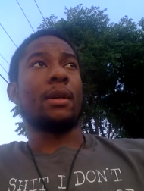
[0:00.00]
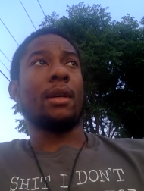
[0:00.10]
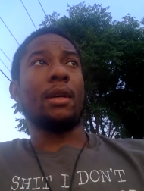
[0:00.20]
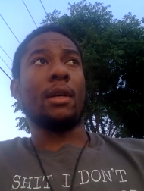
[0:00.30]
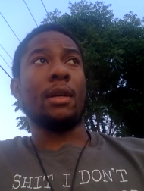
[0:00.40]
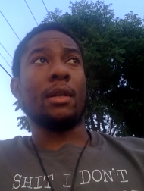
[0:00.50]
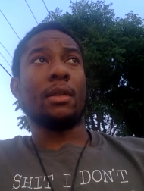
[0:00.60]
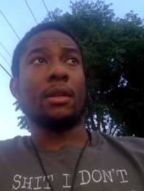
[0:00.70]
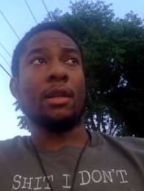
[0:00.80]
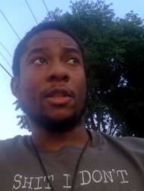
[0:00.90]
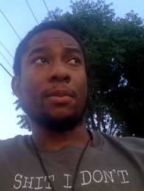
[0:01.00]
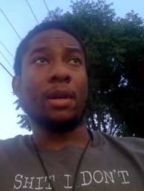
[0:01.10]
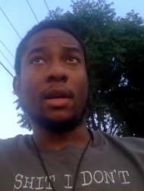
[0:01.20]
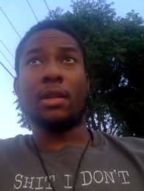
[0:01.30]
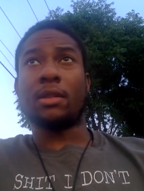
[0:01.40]
And these
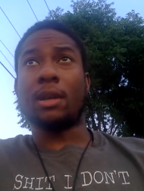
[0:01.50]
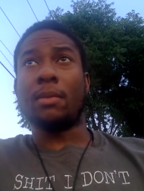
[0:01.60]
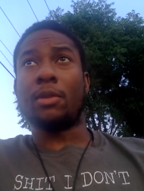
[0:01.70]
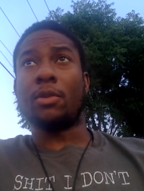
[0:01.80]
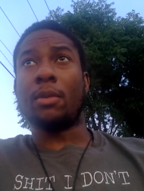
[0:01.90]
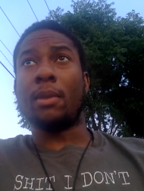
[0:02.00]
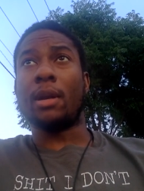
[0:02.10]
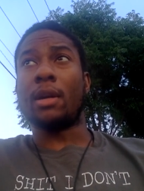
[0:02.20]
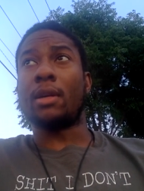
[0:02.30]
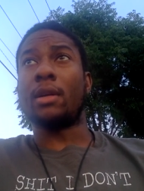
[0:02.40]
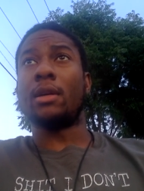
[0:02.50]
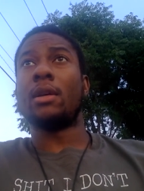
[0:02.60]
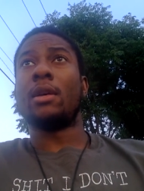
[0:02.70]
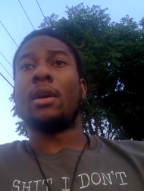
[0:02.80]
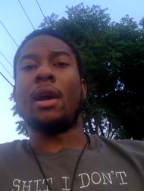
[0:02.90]
plagues coming to America,
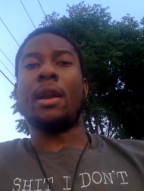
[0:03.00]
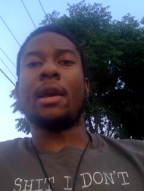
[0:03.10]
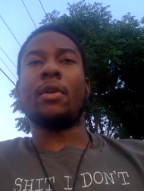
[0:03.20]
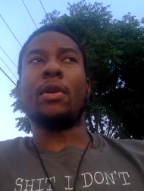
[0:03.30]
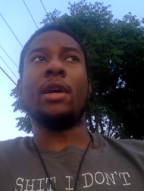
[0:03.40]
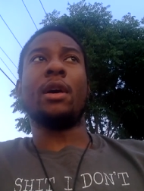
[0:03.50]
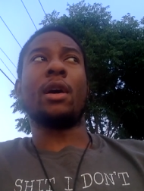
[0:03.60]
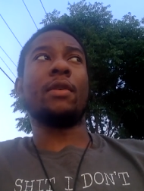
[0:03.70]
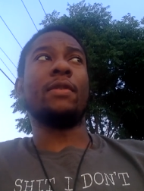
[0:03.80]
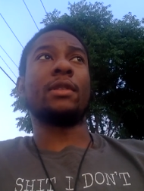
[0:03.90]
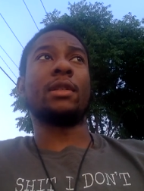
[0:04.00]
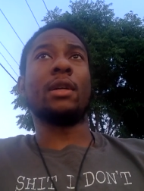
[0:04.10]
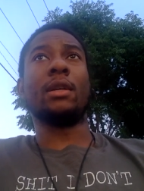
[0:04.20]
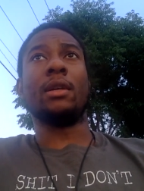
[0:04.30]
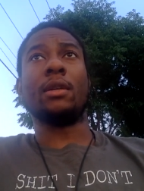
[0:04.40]
and they gonna hit all of a
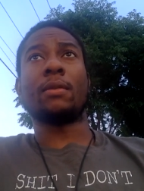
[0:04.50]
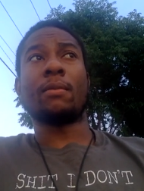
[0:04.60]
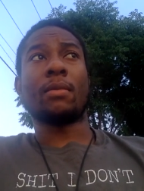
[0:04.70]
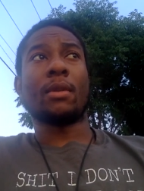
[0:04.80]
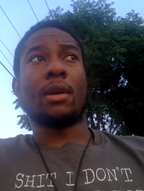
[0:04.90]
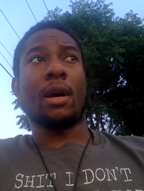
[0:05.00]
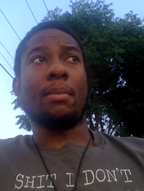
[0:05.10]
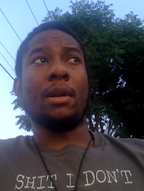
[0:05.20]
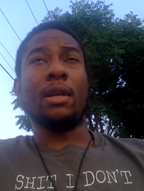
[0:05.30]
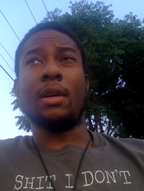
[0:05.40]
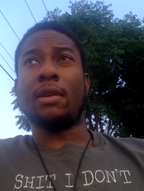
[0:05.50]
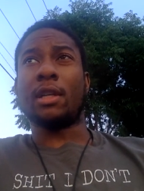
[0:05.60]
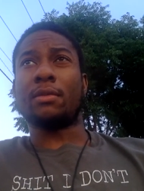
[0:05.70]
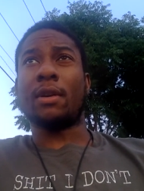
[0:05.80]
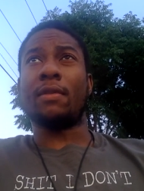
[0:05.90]
sudden. I believe
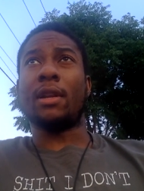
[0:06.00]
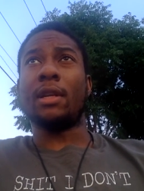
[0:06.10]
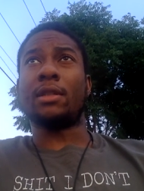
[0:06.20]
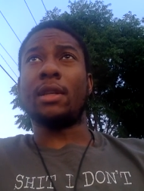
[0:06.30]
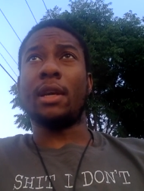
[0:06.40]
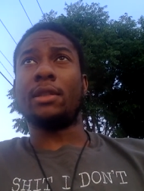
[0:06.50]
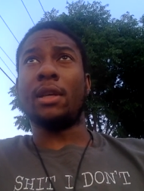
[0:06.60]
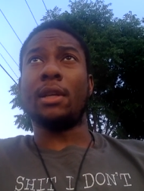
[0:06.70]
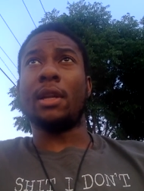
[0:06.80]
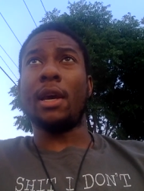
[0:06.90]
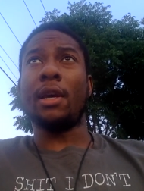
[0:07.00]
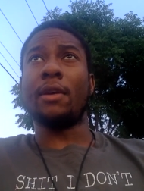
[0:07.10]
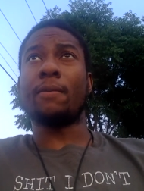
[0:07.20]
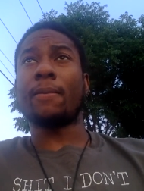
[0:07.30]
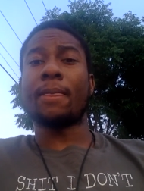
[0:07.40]
that's Revelation
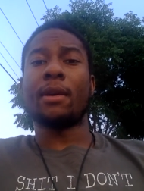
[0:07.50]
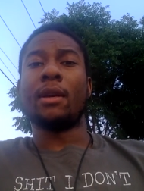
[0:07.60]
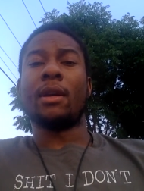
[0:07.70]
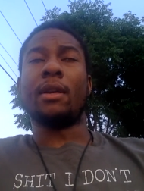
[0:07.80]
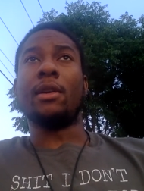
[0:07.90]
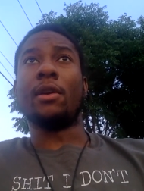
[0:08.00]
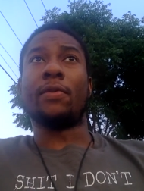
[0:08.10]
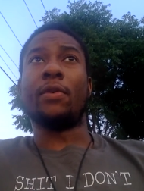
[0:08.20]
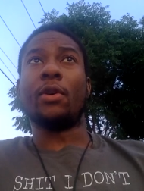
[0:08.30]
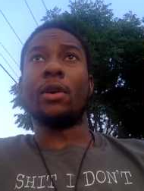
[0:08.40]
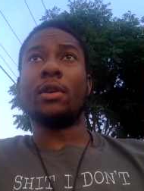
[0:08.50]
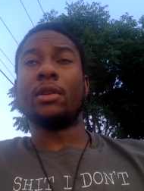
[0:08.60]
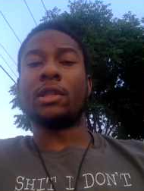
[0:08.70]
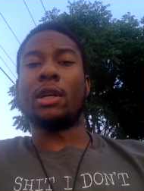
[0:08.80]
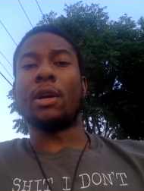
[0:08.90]
18:8. Therefore
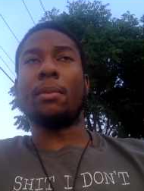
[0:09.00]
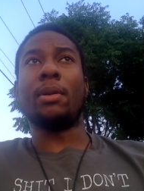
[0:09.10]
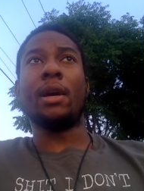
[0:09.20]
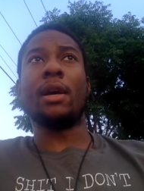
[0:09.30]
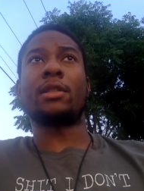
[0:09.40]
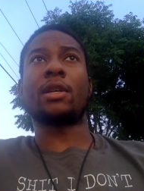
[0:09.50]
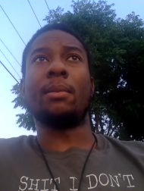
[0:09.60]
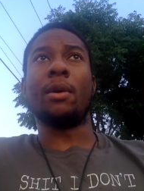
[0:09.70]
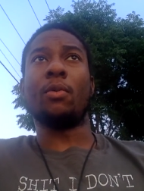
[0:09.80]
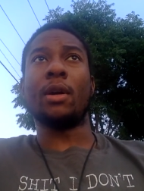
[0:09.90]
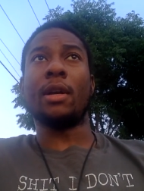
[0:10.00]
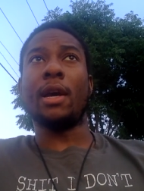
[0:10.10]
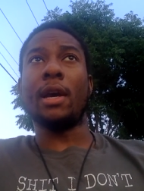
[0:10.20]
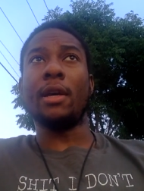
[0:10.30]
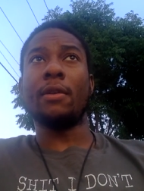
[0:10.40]
shall her plagues come in one
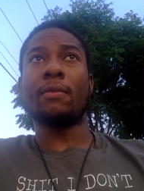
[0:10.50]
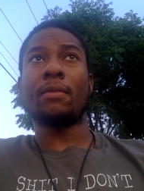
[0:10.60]
day,